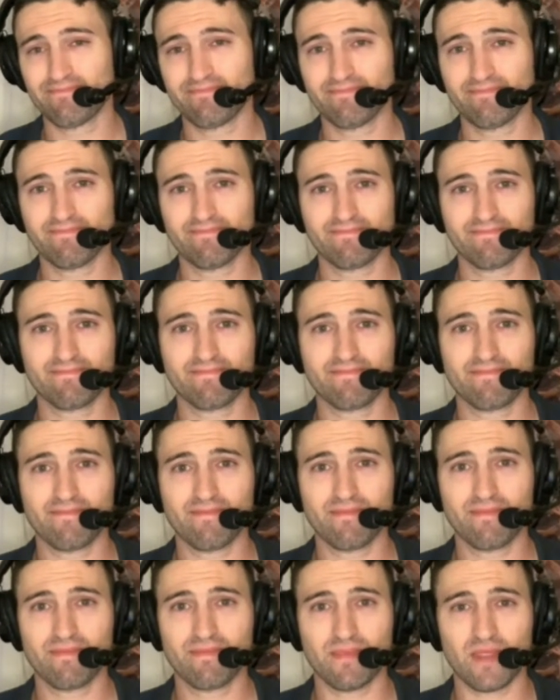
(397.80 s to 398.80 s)
I
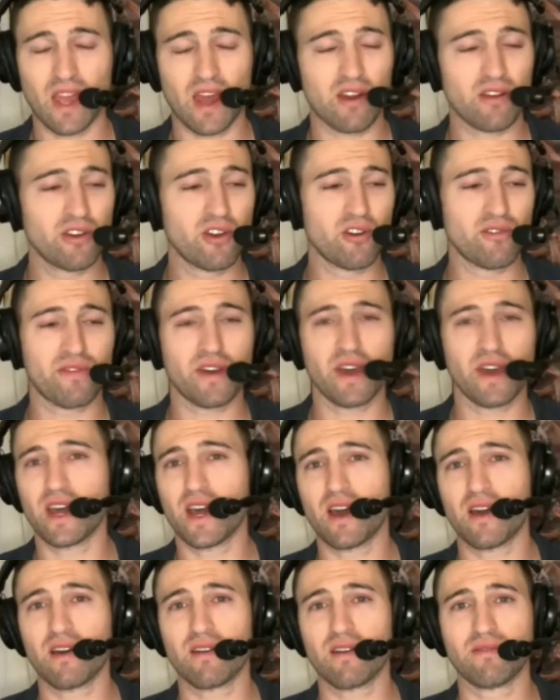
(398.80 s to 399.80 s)
don't know if I'd
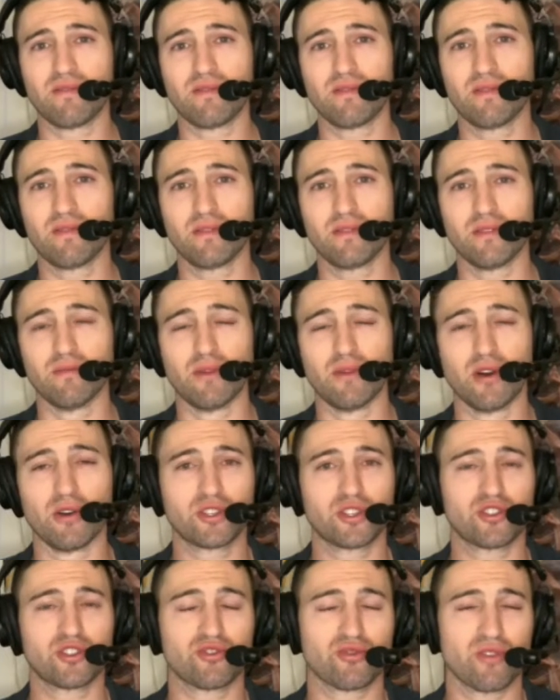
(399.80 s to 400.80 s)
have the most
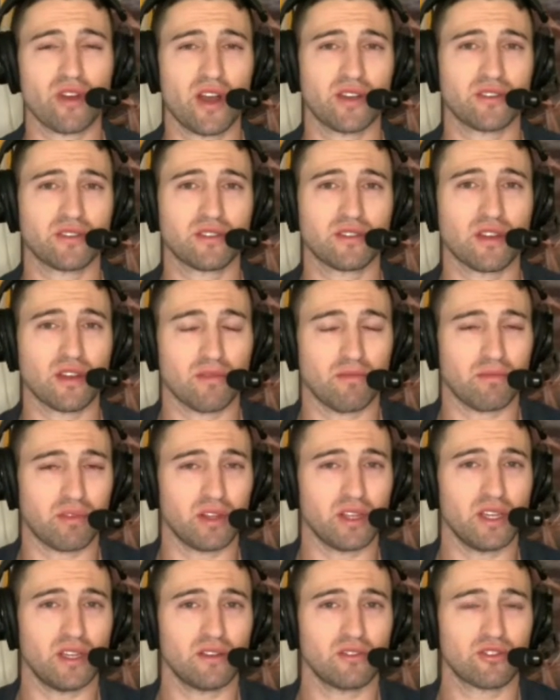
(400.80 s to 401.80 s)
trust, the
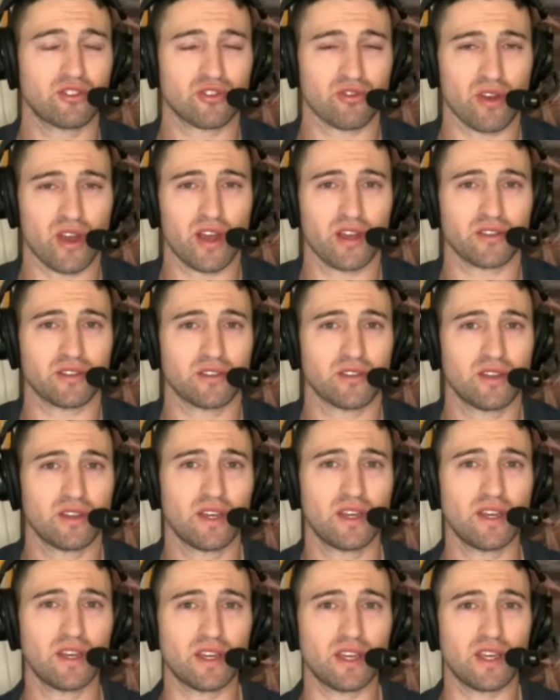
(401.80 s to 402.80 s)
complete trust
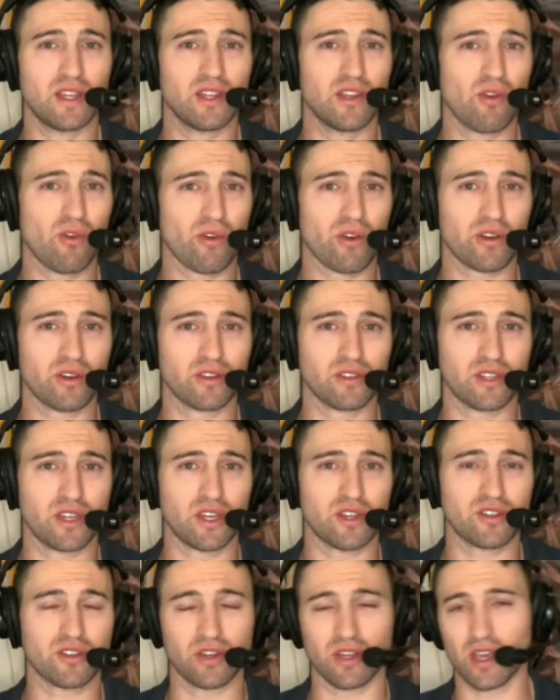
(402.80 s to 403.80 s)
in the
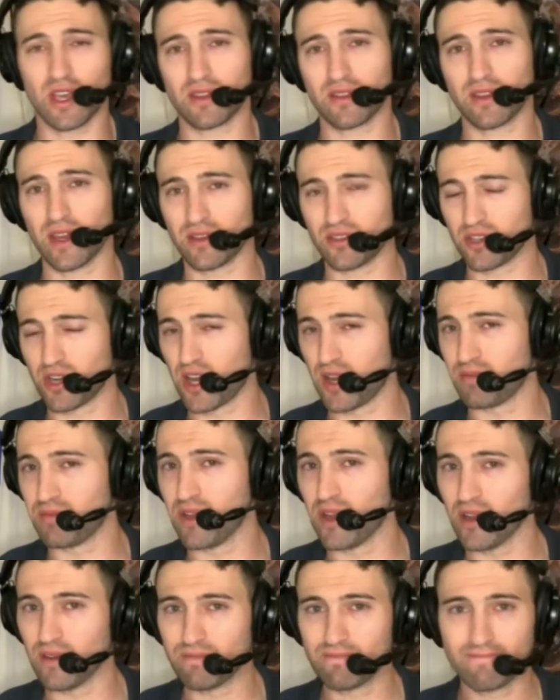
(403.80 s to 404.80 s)
organization to get that job
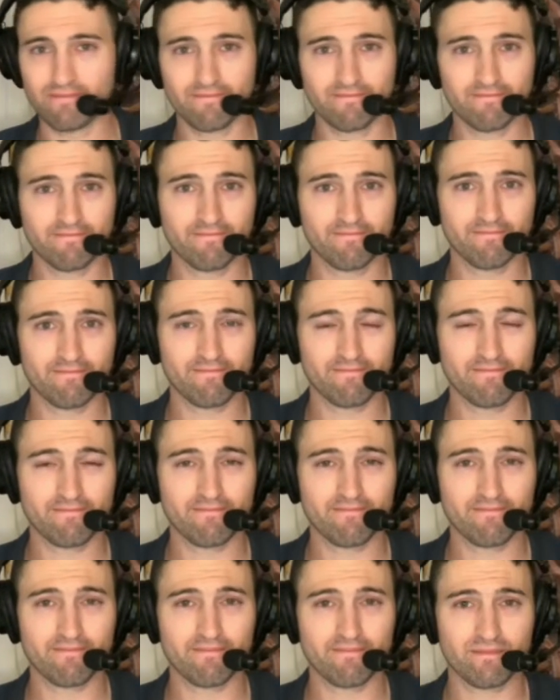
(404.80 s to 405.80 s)
done.
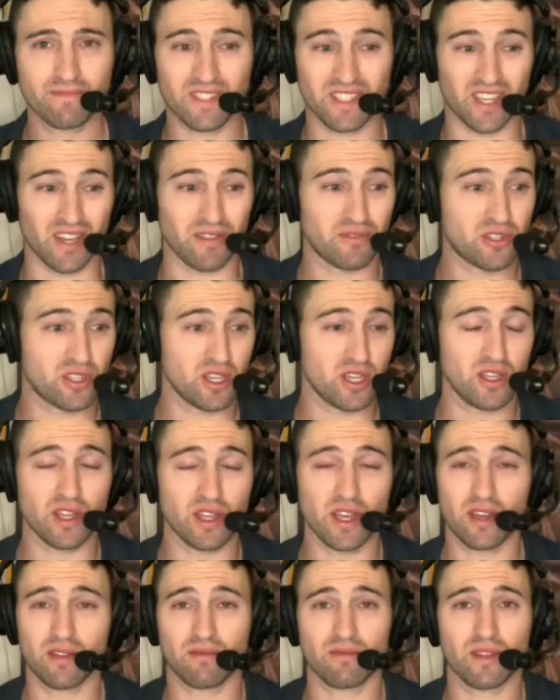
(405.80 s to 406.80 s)
I've seen
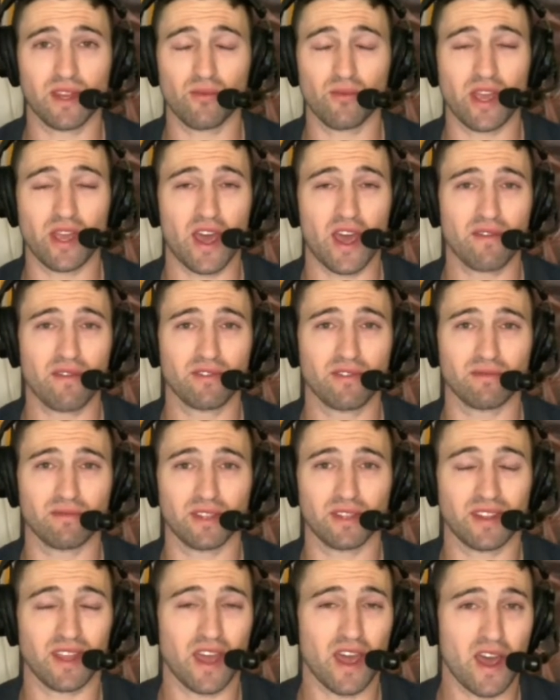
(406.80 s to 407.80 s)
that that we haven't,
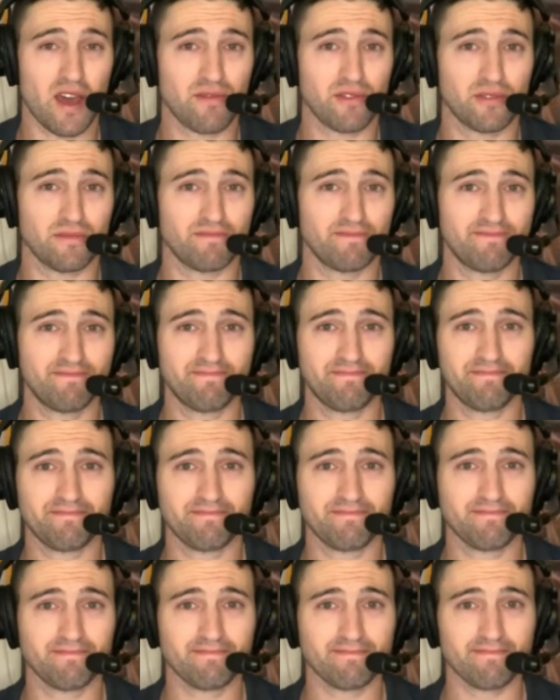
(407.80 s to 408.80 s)
that they haven't.
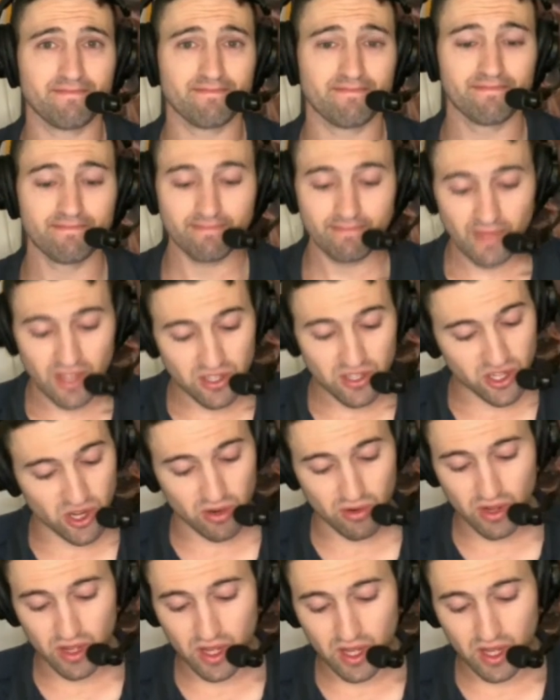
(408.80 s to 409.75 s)
So